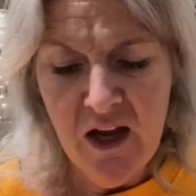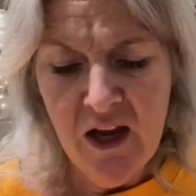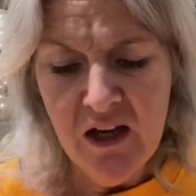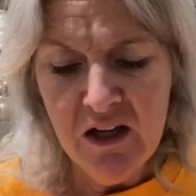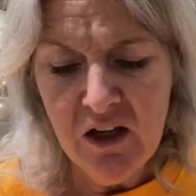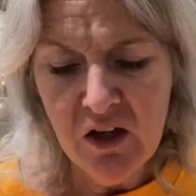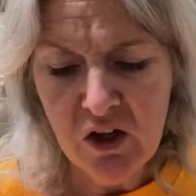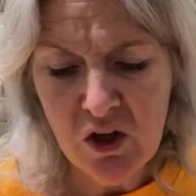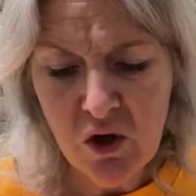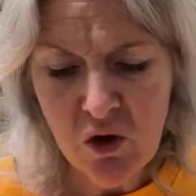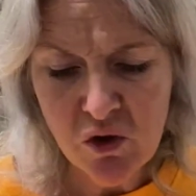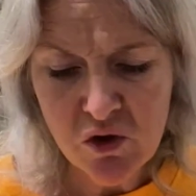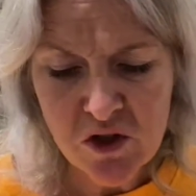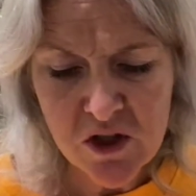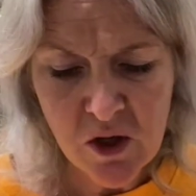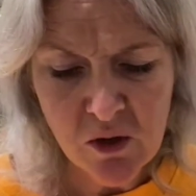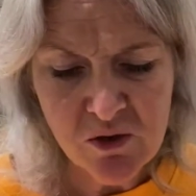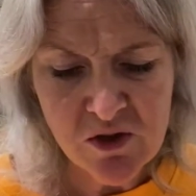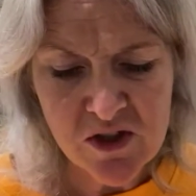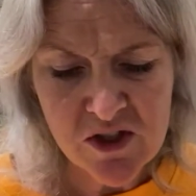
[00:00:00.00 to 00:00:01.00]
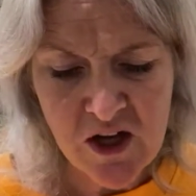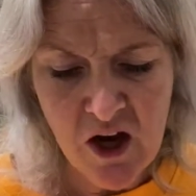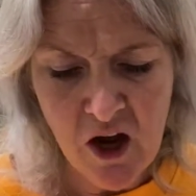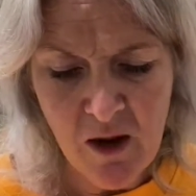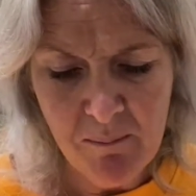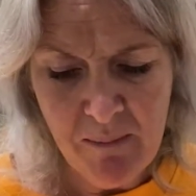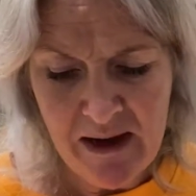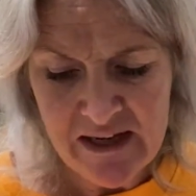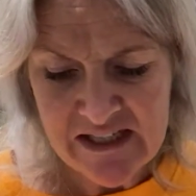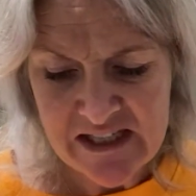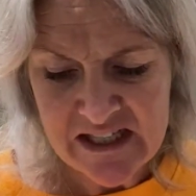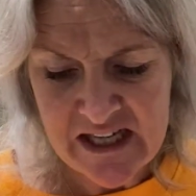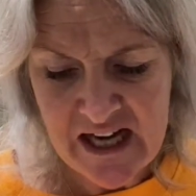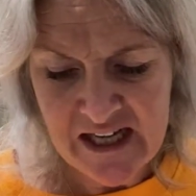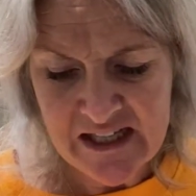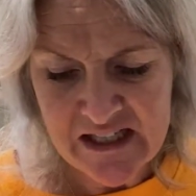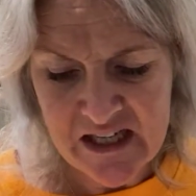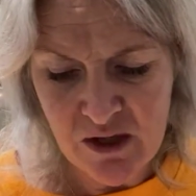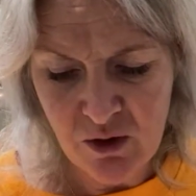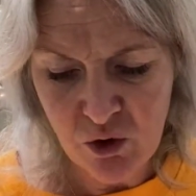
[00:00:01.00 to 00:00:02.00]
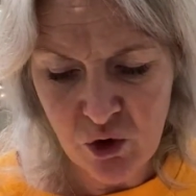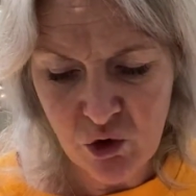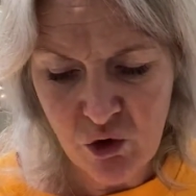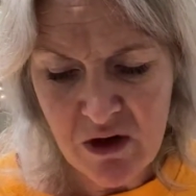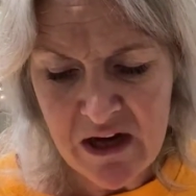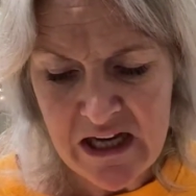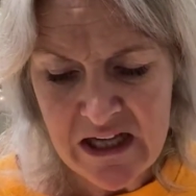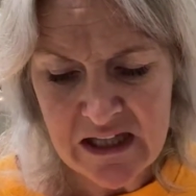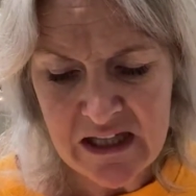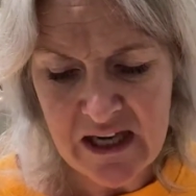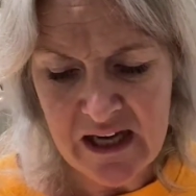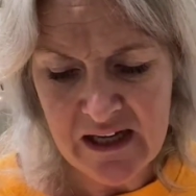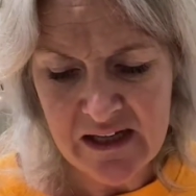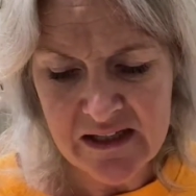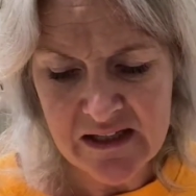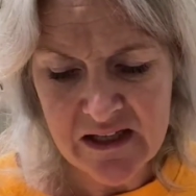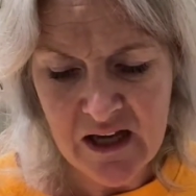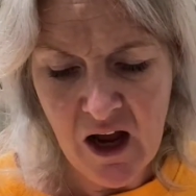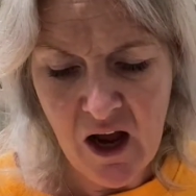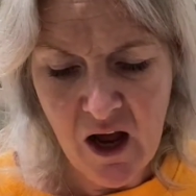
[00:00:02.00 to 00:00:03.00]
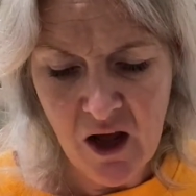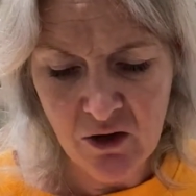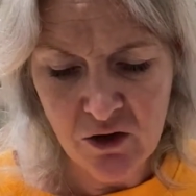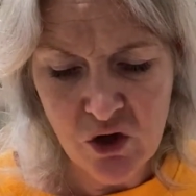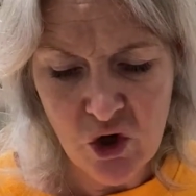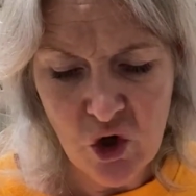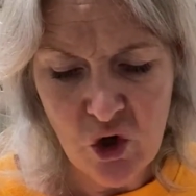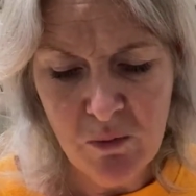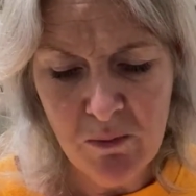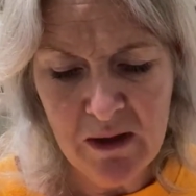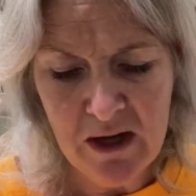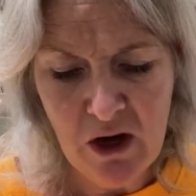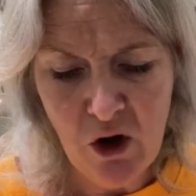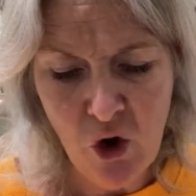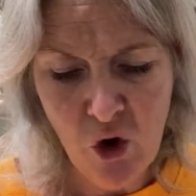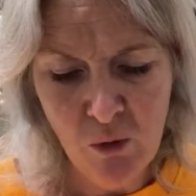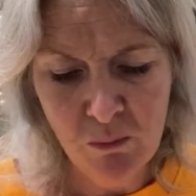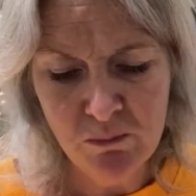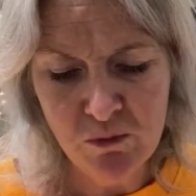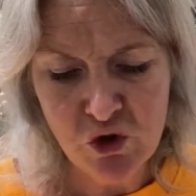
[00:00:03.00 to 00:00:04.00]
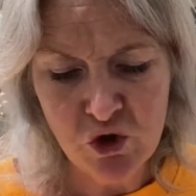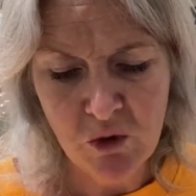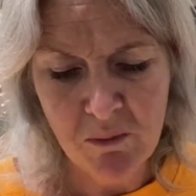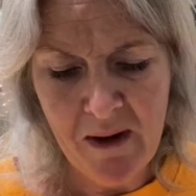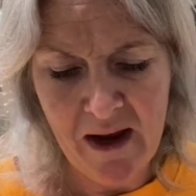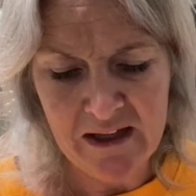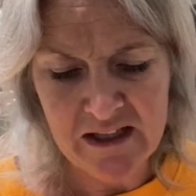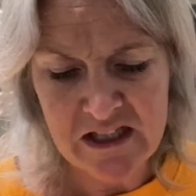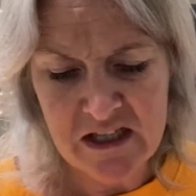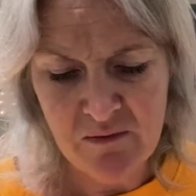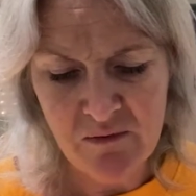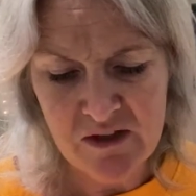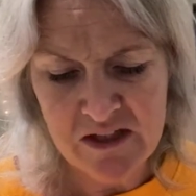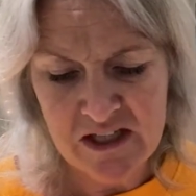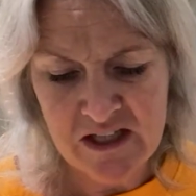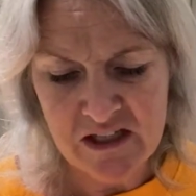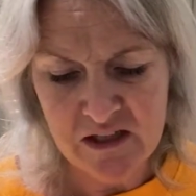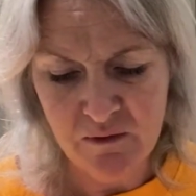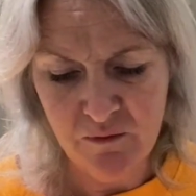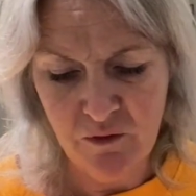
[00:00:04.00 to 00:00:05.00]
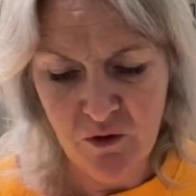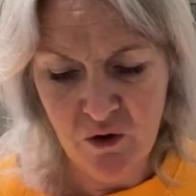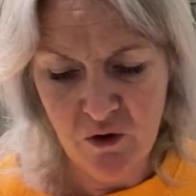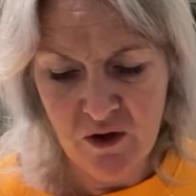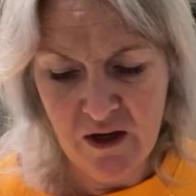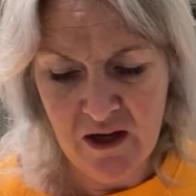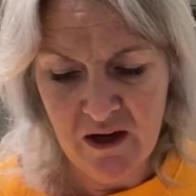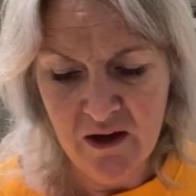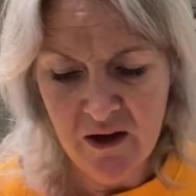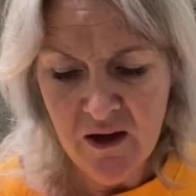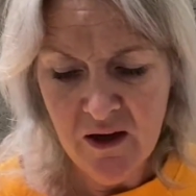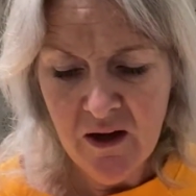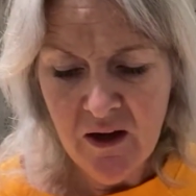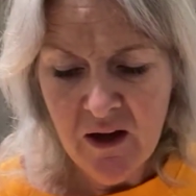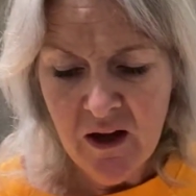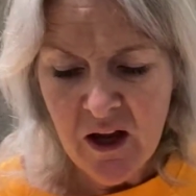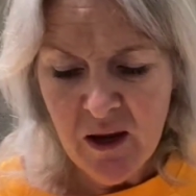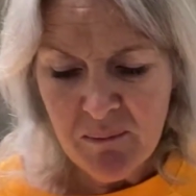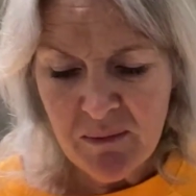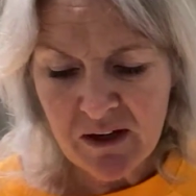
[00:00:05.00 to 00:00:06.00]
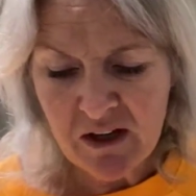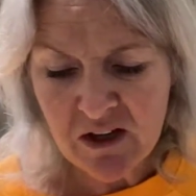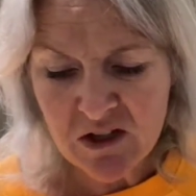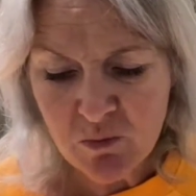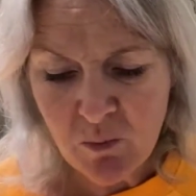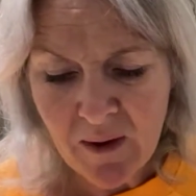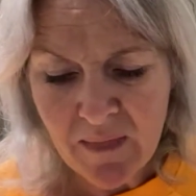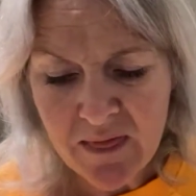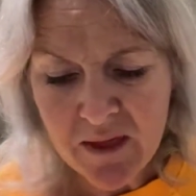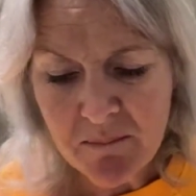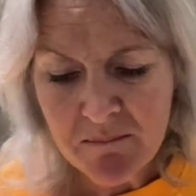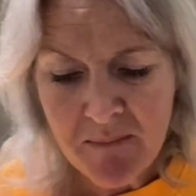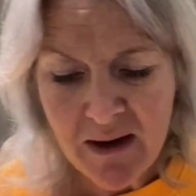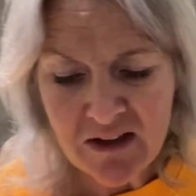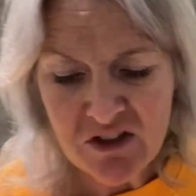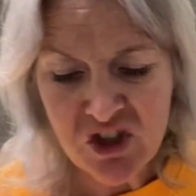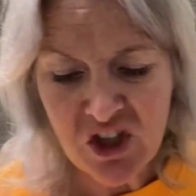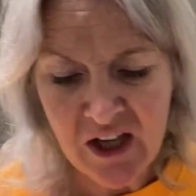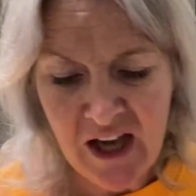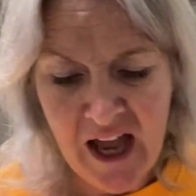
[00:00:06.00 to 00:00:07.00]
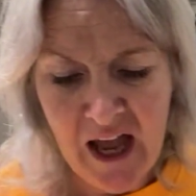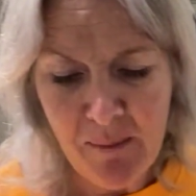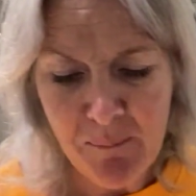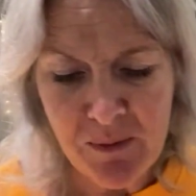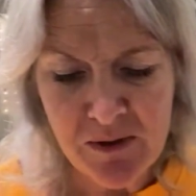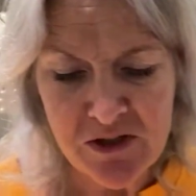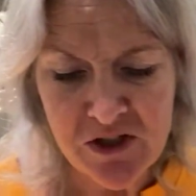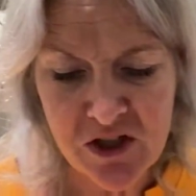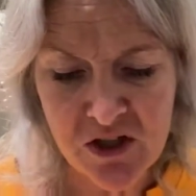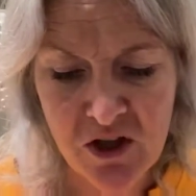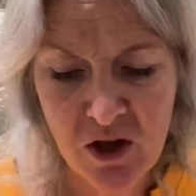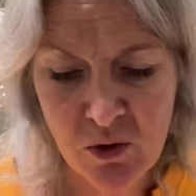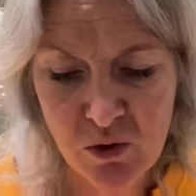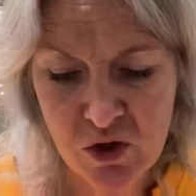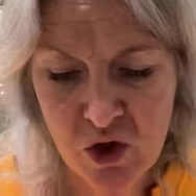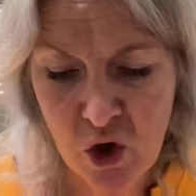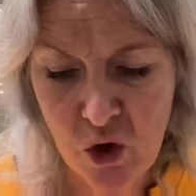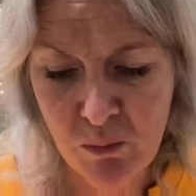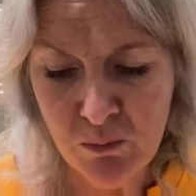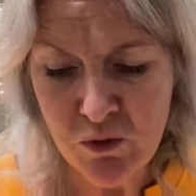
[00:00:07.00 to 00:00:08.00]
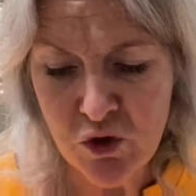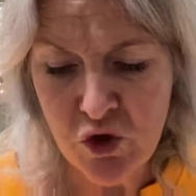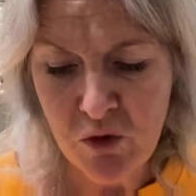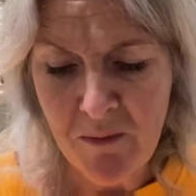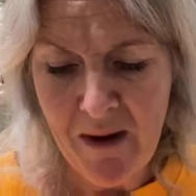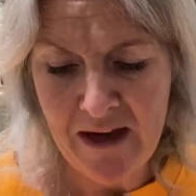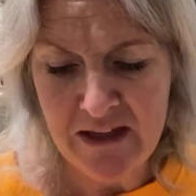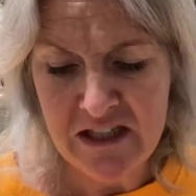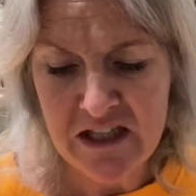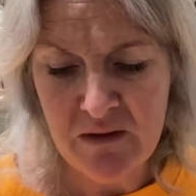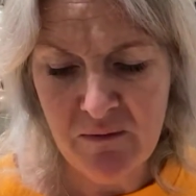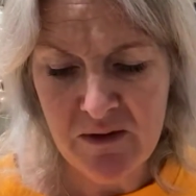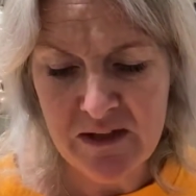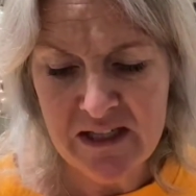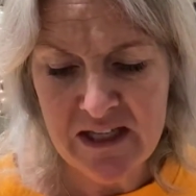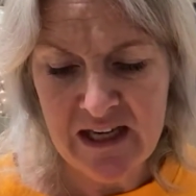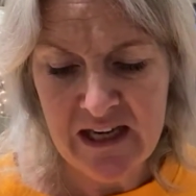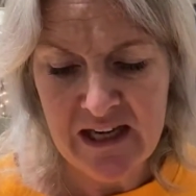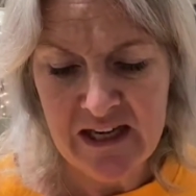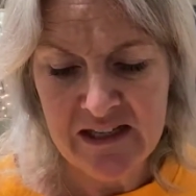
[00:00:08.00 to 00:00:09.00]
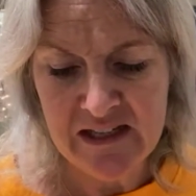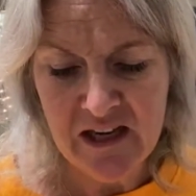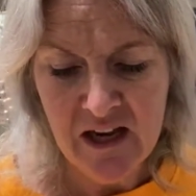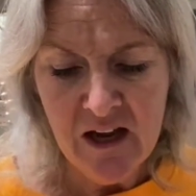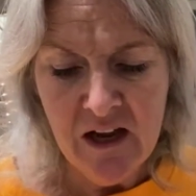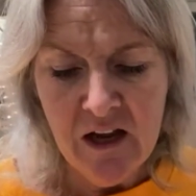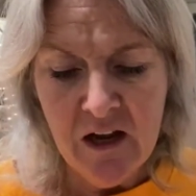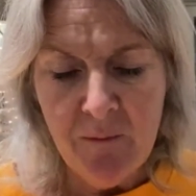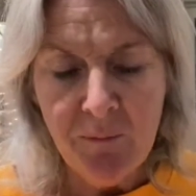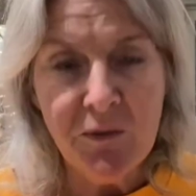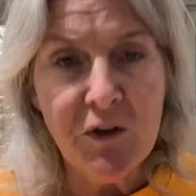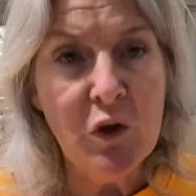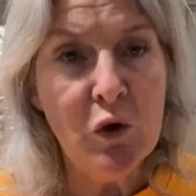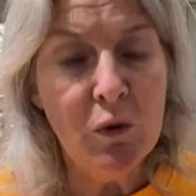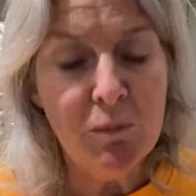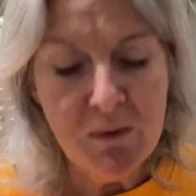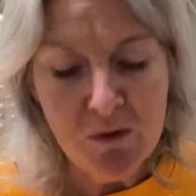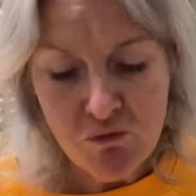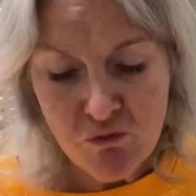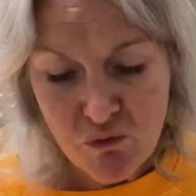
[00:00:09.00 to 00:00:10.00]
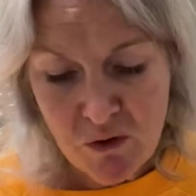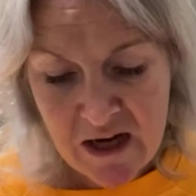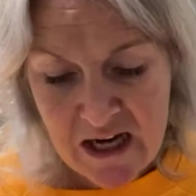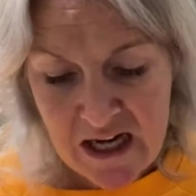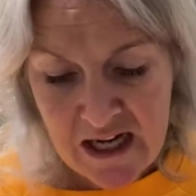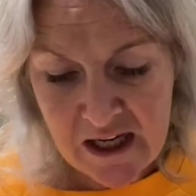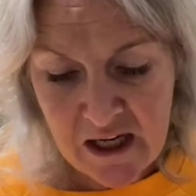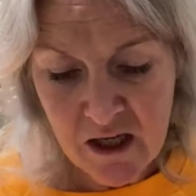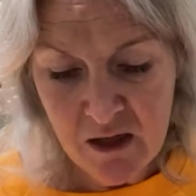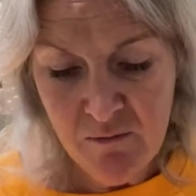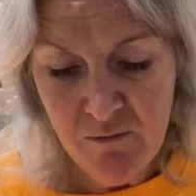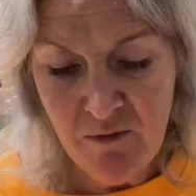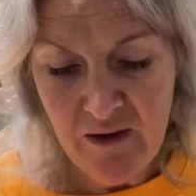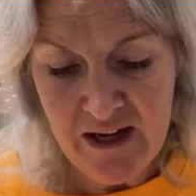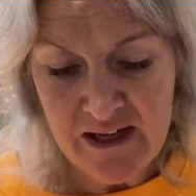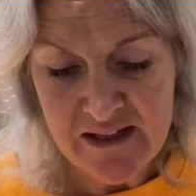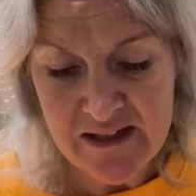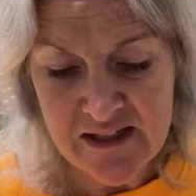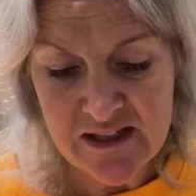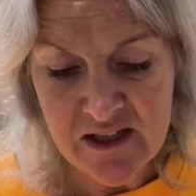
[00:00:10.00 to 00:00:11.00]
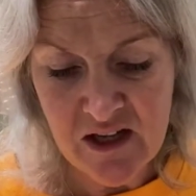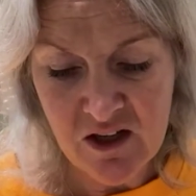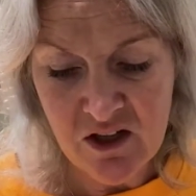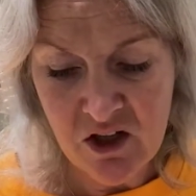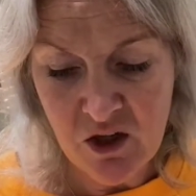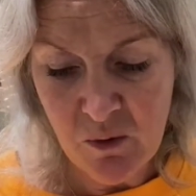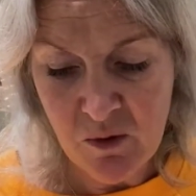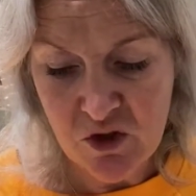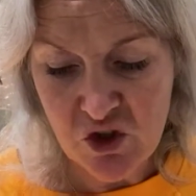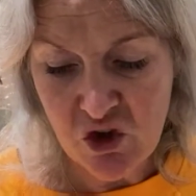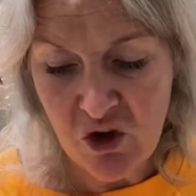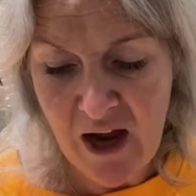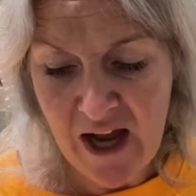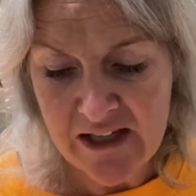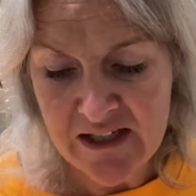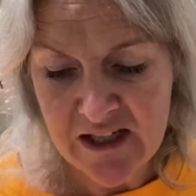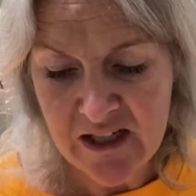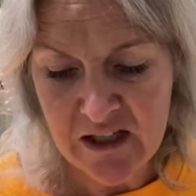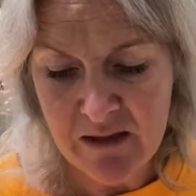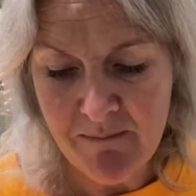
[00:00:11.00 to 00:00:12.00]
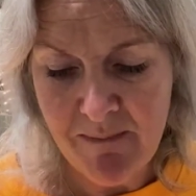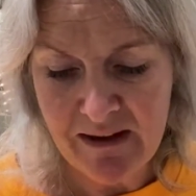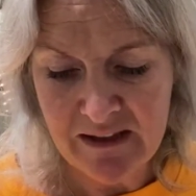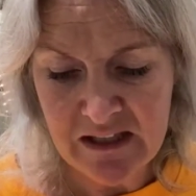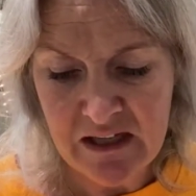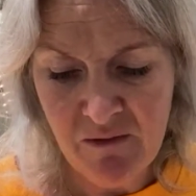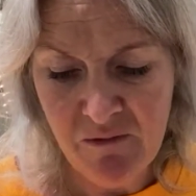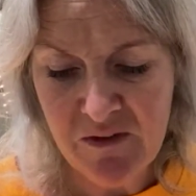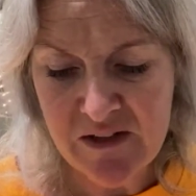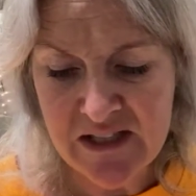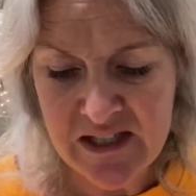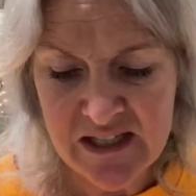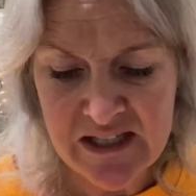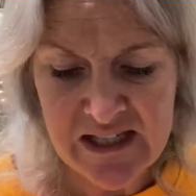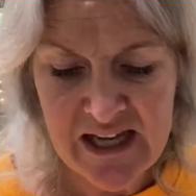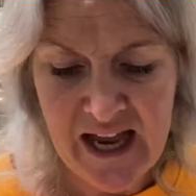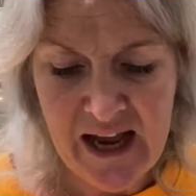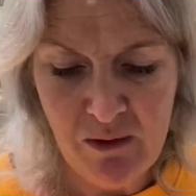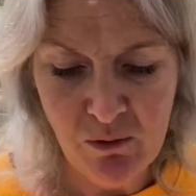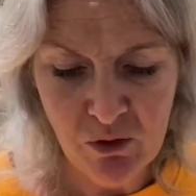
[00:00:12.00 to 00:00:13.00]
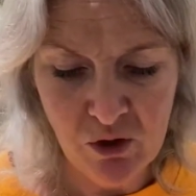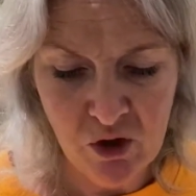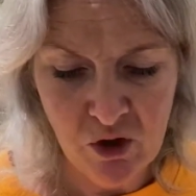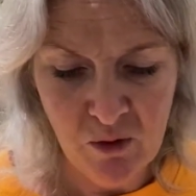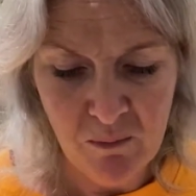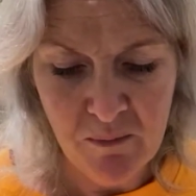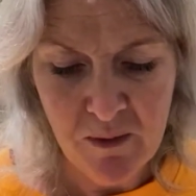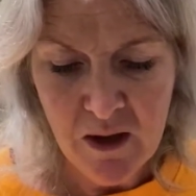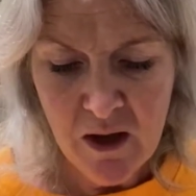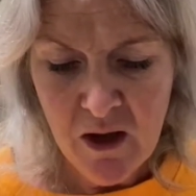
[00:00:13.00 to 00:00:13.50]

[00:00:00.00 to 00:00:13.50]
You can also start by selecting 3 things that are normally humdrum activities for you, because when the magic happens to those humdrum activities, you will be really convinced that you attracted the magnificent outcome.